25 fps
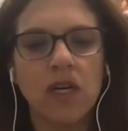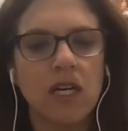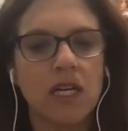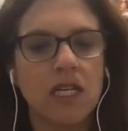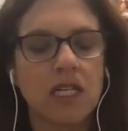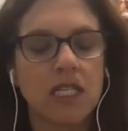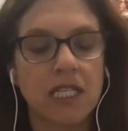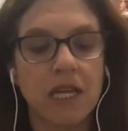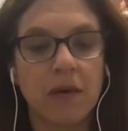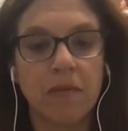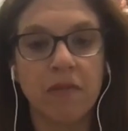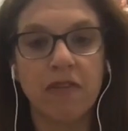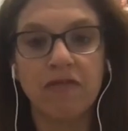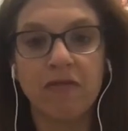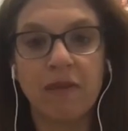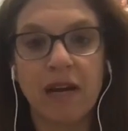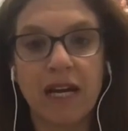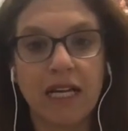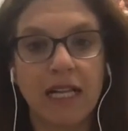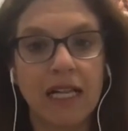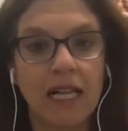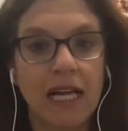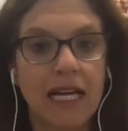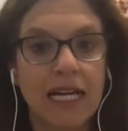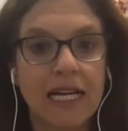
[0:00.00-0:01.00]
Some of my
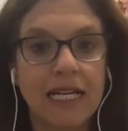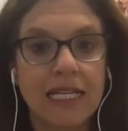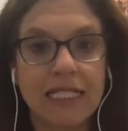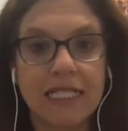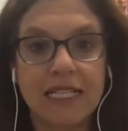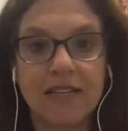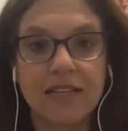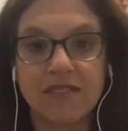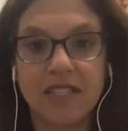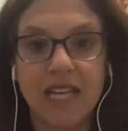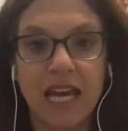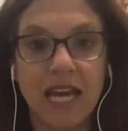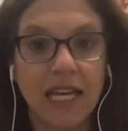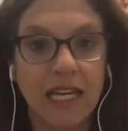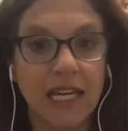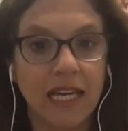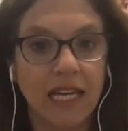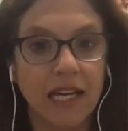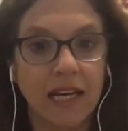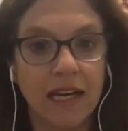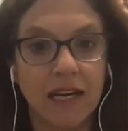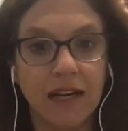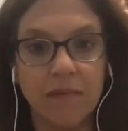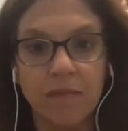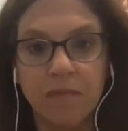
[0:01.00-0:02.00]
clients have taken
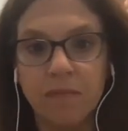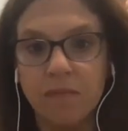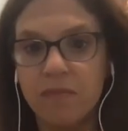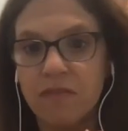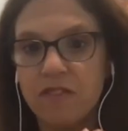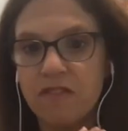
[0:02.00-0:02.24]
a